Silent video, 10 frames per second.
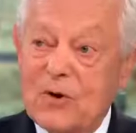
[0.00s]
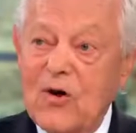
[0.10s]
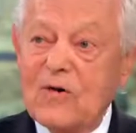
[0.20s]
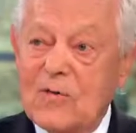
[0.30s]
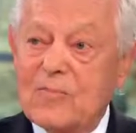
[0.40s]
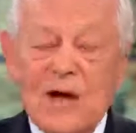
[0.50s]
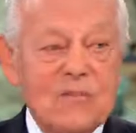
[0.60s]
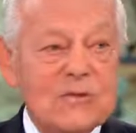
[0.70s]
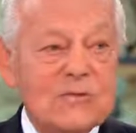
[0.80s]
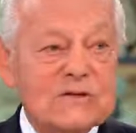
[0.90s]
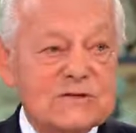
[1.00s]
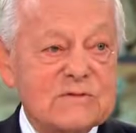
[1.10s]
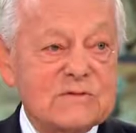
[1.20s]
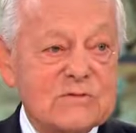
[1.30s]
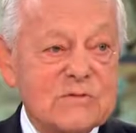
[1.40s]
Barack Obama
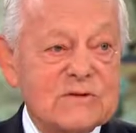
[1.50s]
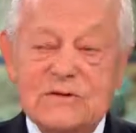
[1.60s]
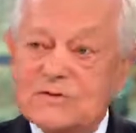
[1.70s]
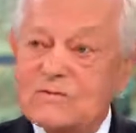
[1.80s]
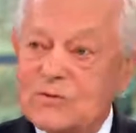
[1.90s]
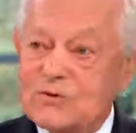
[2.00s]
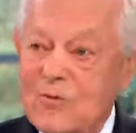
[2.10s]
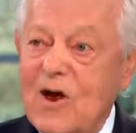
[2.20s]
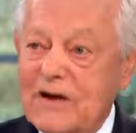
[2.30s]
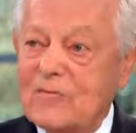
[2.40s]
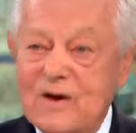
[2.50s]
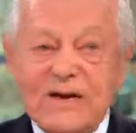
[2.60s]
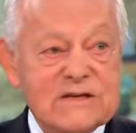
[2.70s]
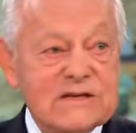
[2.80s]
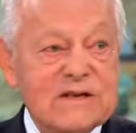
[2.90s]
was right when
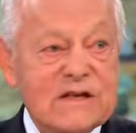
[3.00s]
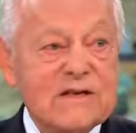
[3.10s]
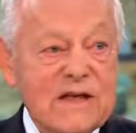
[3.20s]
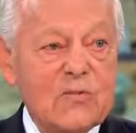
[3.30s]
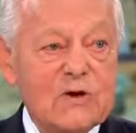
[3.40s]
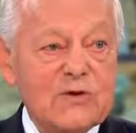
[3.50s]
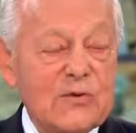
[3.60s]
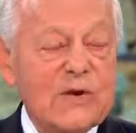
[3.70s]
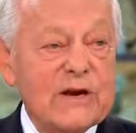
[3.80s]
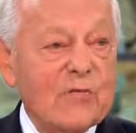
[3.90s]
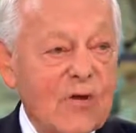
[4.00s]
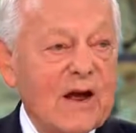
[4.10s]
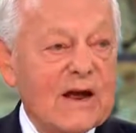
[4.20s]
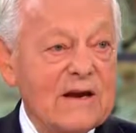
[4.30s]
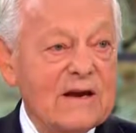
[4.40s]
he said that they were doing it
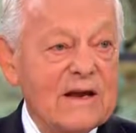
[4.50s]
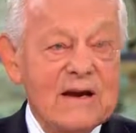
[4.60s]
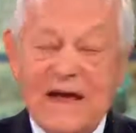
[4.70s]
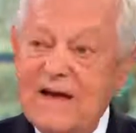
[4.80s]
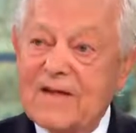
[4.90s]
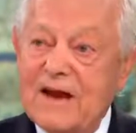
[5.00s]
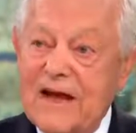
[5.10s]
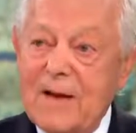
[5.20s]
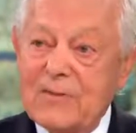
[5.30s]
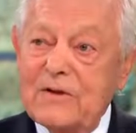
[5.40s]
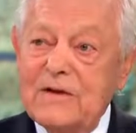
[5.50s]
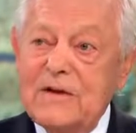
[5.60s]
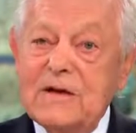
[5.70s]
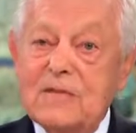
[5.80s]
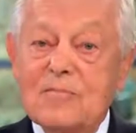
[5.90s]
right. And to have that happen,
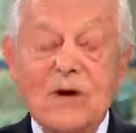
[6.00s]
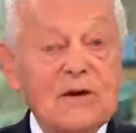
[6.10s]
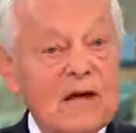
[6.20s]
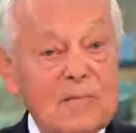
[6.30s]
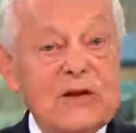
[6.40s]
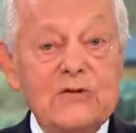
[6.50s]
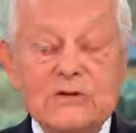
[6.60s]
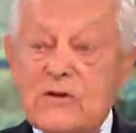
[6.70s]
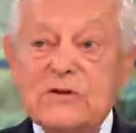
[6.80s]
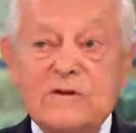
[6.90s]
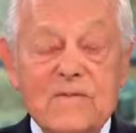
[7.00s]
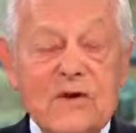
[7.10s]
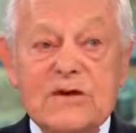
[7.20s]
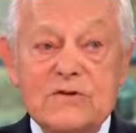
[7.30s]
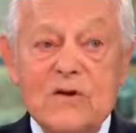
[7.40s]
but I mean, you saw some
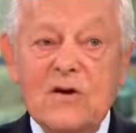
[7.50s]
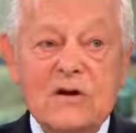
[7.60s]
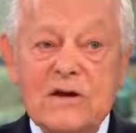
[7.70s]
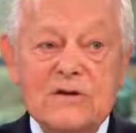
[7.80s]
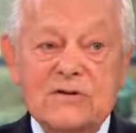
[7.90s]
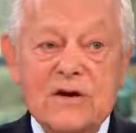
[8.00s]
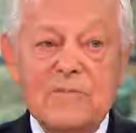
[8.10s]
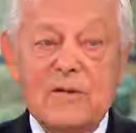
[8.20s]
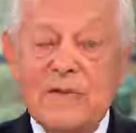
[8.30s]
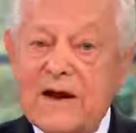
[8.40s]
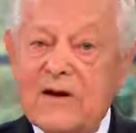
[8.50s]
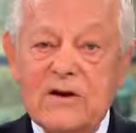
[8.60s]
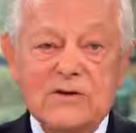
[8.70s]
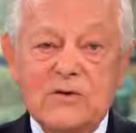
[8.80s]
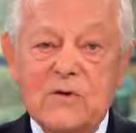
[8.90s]
very strong leadership. The
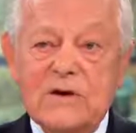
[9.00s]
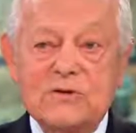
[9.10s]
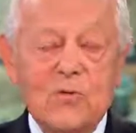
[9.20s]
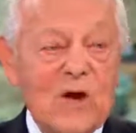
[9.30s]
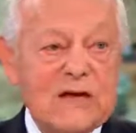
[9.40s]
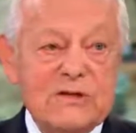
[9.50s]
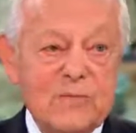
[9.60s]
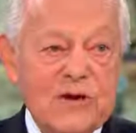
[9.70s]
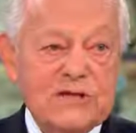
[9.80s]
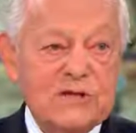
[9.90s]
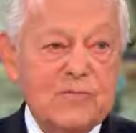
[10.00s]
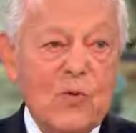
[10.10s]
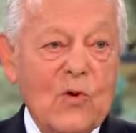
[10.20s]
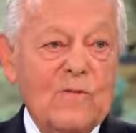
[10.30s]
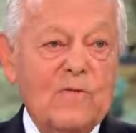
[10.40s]
mayor enjoys widespread
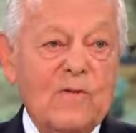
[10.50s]
support